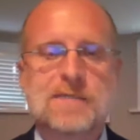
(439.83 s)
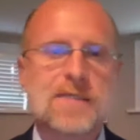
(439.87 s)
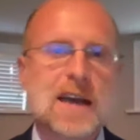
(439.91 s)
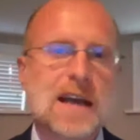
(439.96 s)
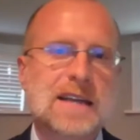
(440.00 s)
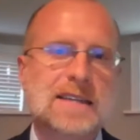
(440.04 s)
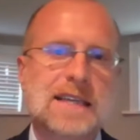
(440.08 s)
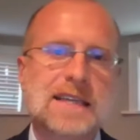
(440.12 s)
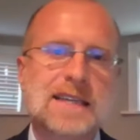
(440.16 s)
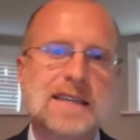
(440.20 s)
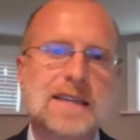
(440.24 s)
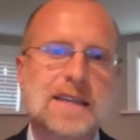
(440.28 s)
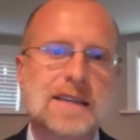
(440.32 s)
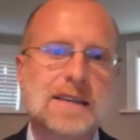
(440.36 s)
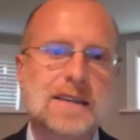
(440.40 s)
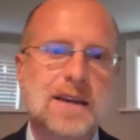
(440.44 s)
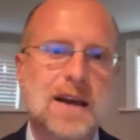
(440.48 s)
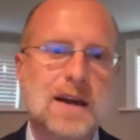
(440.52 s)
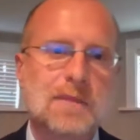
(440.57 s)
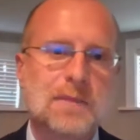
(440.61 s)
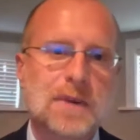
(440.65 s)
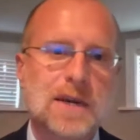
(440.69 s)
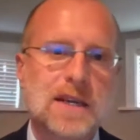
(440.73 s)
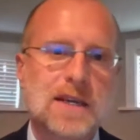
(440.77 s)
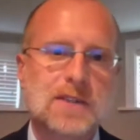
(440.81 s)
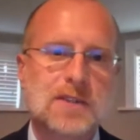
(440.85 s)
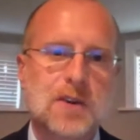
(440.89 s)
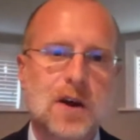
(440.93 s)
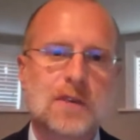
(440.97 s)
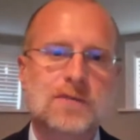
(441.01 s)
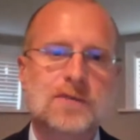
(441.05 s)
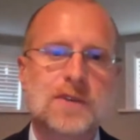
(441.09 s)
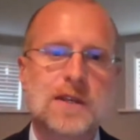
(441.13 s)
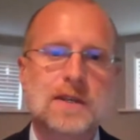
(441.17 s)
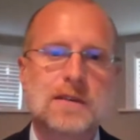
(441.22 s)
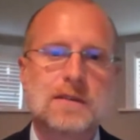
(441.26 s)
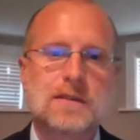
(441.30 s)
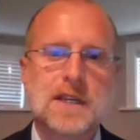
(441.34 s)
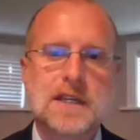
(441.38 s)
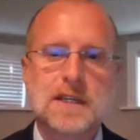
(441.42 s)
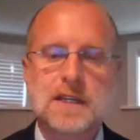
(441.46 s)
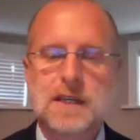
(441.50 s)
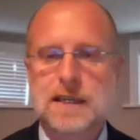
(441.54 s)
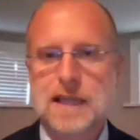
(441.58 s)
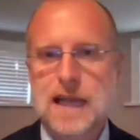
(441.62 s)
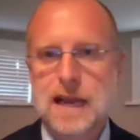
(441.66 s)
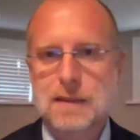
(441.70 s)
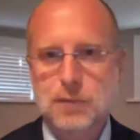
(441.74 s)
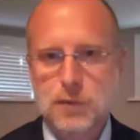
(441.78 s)
In fact, Indian companies, often
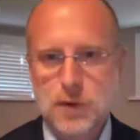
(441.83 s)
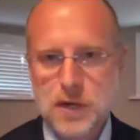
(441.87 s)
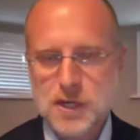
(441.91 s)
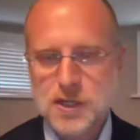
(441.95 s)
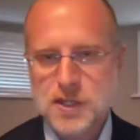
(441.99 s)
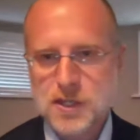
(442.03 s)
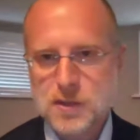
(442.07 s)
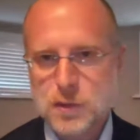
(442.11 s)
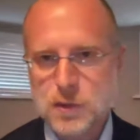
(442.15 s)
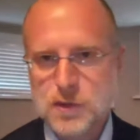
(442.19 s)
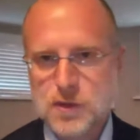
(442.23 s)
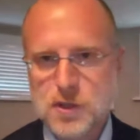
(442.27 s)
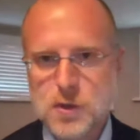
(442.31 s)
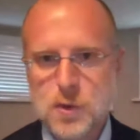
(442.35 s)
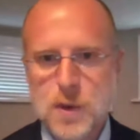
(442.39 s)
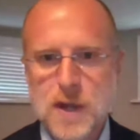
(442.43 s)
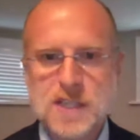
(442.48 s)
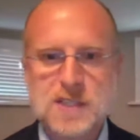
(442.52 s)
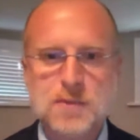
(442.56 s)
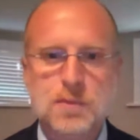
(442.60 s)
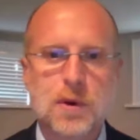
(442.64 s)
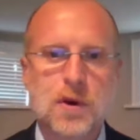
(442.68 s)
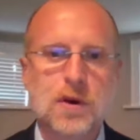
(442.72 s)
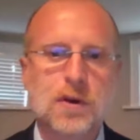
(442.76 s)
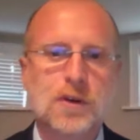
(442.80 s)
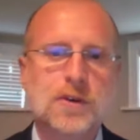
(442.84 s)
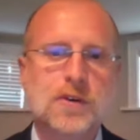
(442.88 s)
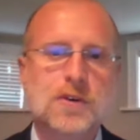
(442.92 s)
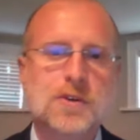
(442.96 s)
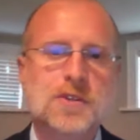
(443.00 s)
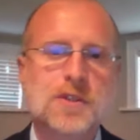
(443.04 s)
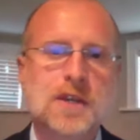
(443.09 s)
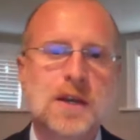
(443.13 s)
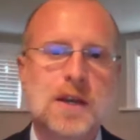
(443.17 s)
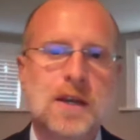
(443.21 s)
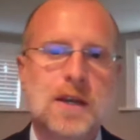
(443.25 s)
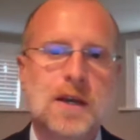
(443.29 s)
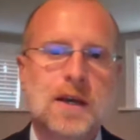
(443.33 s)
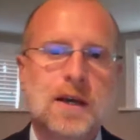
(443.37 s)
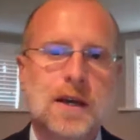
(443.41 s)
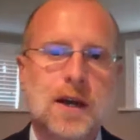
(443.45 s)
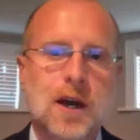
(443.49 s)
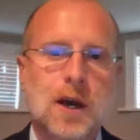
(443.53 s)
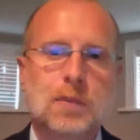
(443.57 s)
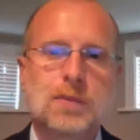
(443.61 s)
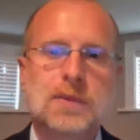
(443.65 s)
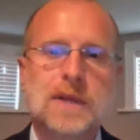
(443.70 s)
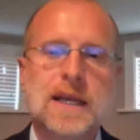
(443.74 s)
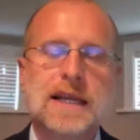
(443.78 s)
in collaboration with US partners,
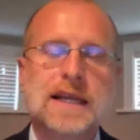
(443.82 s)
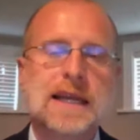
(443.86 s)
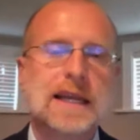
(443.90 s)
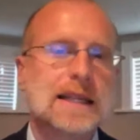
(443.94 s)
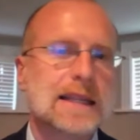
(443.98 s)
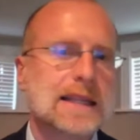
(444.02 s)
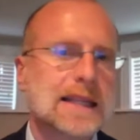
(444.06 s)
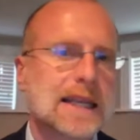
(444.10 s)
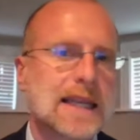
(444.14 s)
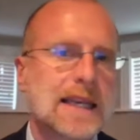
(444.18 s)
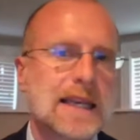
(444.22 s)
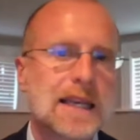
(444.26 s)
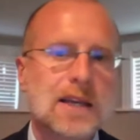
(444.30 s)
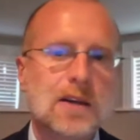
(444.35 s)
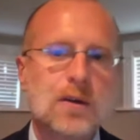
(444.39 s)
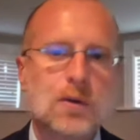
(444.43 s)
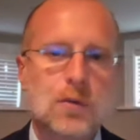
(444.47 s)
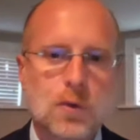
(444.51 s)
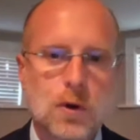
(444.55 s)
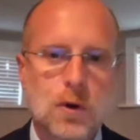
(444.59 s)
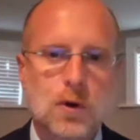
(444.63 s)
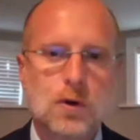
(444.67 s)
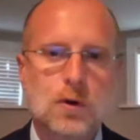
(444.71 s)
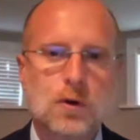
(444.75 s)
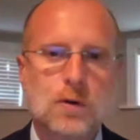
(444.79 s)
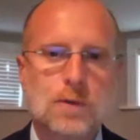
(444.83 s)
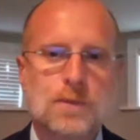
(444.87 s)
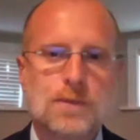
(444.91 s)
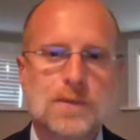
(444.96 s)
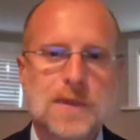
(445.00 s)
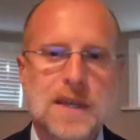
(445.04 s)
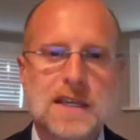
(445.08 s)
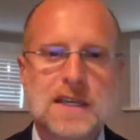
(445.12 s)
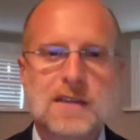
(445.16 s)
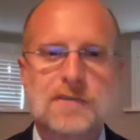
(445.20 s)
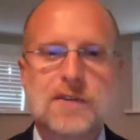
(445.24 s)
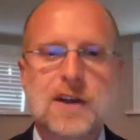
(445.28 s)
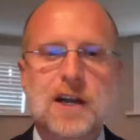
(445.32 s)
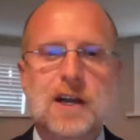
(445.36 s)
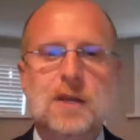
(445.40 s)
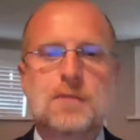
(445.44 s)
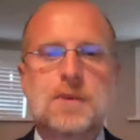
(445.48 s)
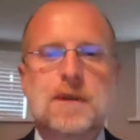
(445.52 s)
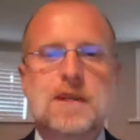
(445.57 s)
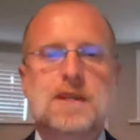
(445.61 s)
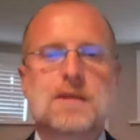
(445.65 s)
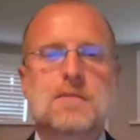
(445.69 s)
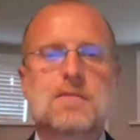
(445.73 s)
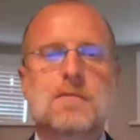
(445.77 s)
are playing a leading role in
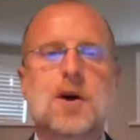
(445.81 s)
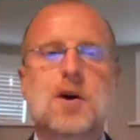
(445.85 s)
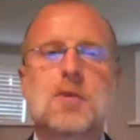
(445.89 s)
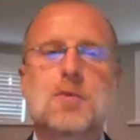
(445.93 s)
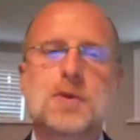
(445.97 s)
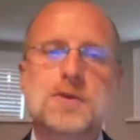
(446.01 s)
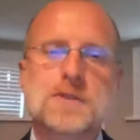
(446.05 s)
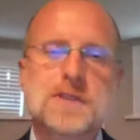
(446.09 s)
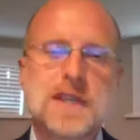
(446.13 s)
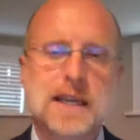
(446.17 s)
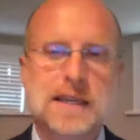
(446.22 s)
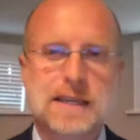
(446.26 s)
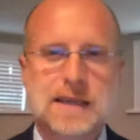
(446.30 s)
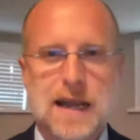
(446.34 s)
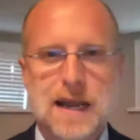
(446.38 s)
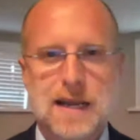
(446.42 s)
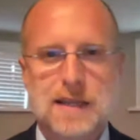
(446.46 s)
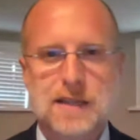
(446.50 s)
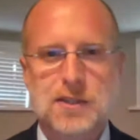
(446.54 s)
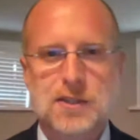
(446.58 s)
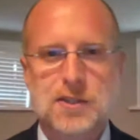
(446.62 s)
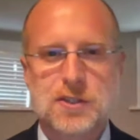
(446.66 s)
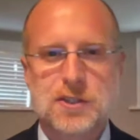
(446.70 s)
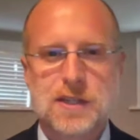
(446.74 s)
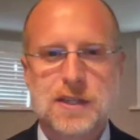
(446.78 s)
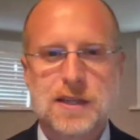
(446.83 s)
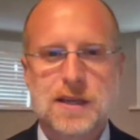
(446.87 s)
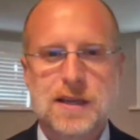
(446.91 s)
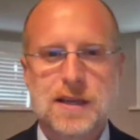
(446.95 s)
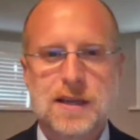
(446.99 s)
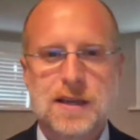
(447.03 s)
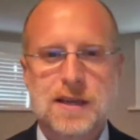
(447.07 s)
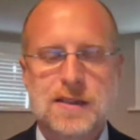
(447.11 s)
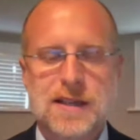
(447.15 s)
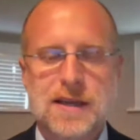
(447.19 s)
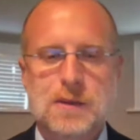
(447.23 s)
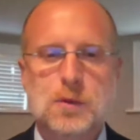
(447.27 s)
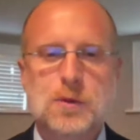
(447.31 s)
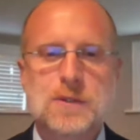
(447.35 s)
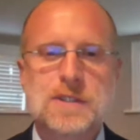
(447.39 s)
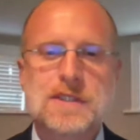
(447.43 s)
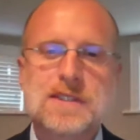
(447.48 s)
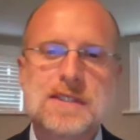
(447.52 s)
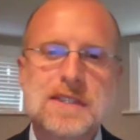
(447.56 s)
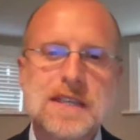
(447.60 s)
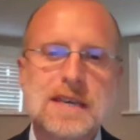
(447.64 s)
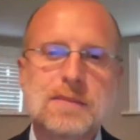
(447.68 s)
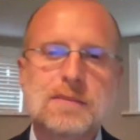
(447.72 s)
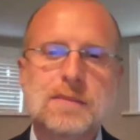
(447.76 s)
developing the mobile technology that will
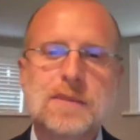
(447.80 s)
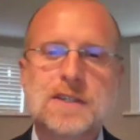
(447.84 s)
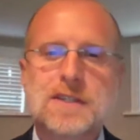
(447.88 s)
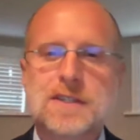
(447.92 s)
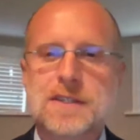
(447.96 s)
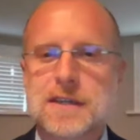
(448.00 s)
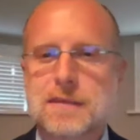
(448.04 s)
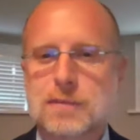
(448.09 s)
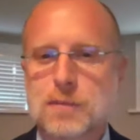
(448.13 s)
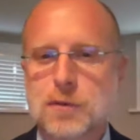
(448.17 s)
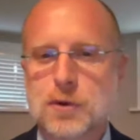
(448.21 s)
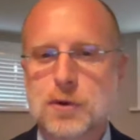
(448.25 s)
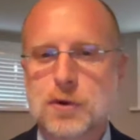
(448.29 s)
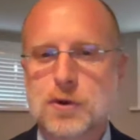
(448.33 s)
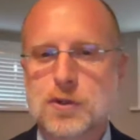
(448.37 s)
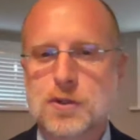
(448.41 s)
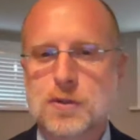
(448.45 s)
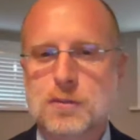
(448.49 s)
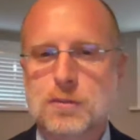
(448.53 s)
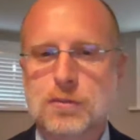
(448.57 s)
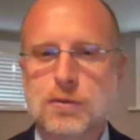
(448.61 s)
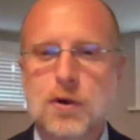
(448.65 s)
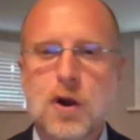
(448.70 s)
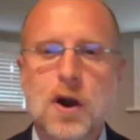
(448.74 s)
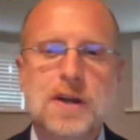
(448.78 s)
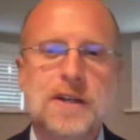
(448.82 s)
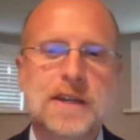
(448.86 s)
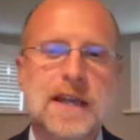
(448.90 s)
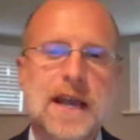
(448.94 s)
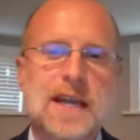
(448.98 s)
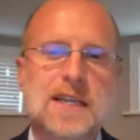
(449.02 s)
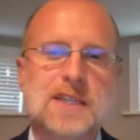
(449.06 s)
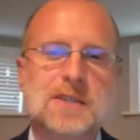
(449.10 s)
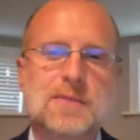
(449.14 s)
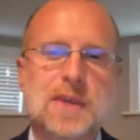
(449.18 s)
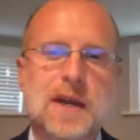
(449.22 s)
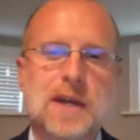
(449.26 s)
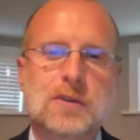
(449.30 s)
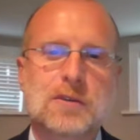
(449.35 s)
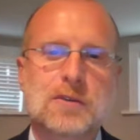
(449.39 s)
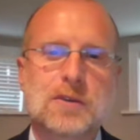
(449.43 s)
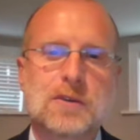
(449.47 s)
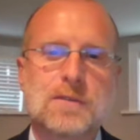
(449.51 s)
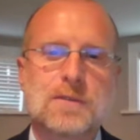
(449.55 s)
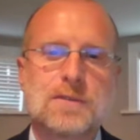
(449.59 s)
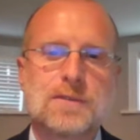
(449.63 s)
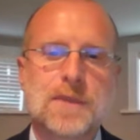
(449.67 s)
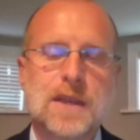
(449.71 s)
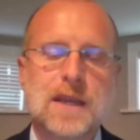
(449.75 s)
seamlessly merge broadcast
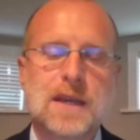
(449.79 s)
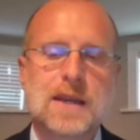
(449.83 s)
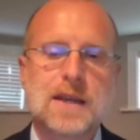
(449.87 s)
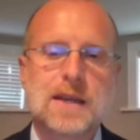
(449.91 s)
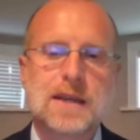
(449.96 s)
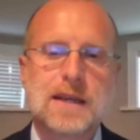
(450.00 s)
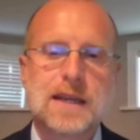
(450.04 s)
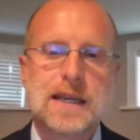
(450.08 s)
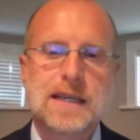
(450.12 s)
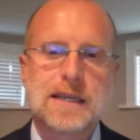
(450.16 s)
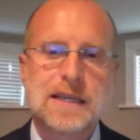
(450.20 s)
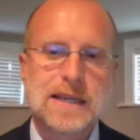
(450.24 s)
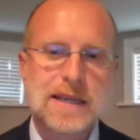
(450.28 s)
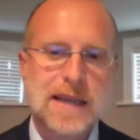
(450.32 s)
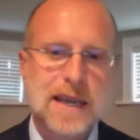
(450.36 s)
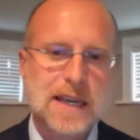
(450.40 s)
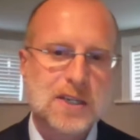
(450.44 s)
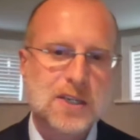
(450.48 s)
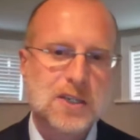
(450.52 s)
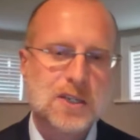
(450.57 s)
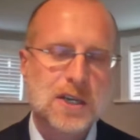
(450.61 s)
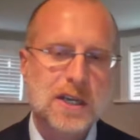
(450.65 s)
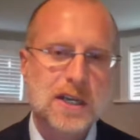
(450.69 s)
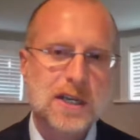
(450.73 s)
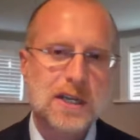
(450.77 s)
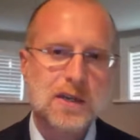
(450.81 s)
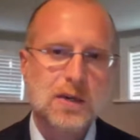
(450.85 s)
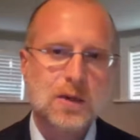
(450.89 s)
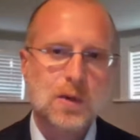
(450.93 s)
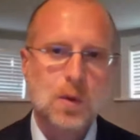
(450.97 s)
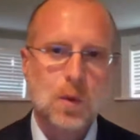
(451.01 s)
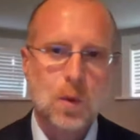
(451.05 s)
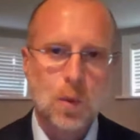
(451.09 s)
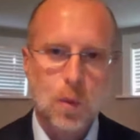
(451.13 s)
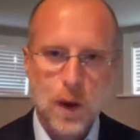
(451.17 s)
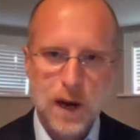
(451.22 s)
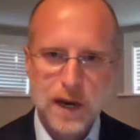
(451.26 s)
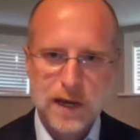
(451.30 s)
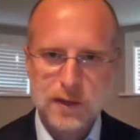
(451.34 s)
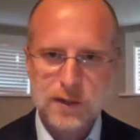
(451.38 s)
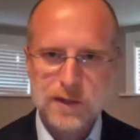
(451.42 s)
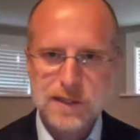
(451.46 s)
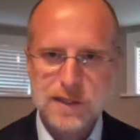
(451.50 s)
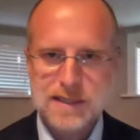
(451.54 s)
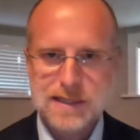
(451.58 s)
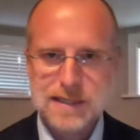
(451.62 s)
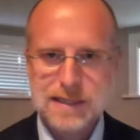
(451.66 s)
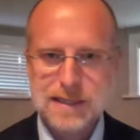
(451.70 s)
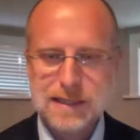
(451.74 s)
spectrum into next-gen
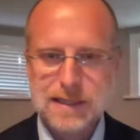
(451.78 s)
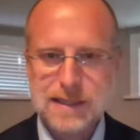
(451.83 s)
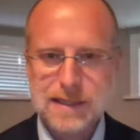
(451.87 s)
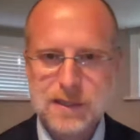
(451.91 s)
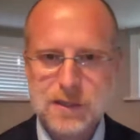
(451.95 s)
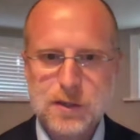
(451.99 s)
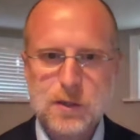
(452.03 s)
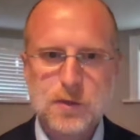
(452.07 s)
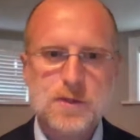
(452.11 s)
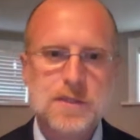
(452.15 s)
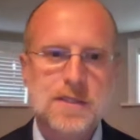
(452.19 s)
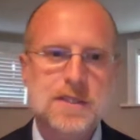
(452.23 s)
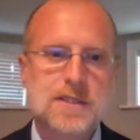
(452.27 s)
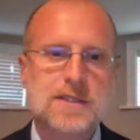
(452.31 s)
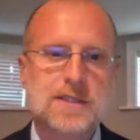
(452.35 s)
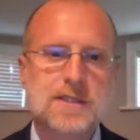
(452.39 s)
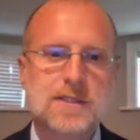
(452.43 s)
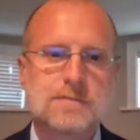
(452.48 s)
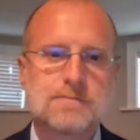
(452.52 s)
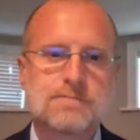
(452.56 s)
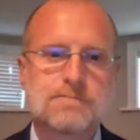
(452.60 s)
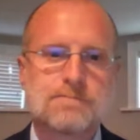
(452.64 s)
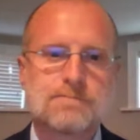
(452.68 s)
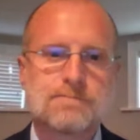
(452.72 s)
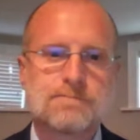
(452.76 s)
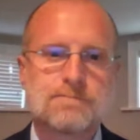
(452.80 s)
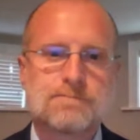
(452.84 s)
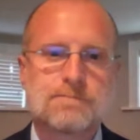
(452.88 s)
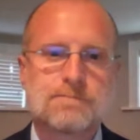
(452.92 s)
wireless ecosystem.